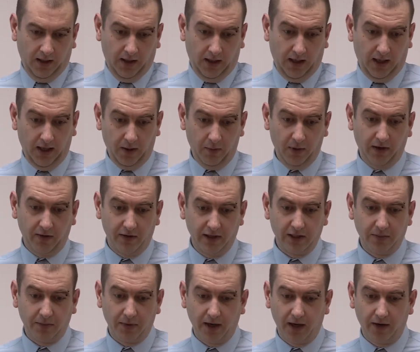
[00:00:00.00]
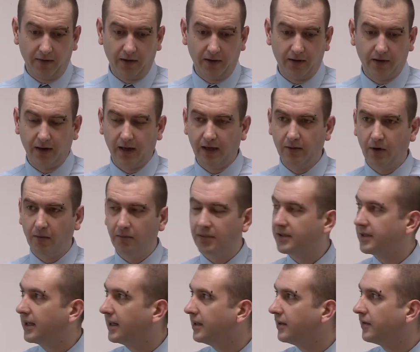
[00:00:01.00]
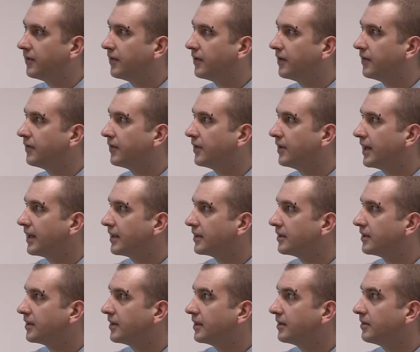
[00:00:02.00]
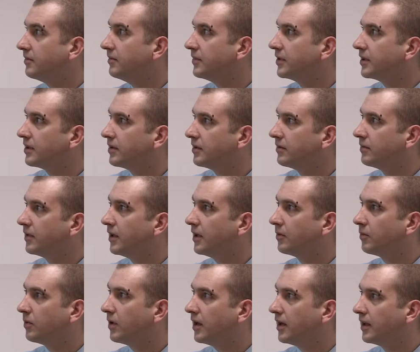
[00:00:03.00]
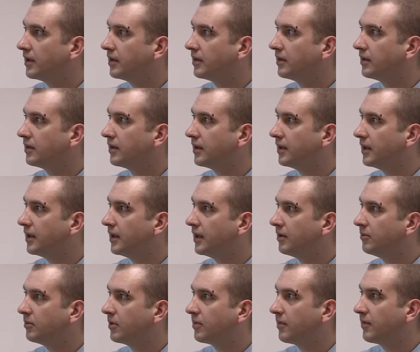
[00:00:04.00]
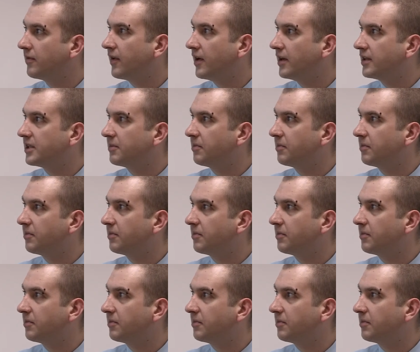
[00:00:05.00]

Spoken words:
We currently supply over 31% of front axle systems worldwide. We're a preferred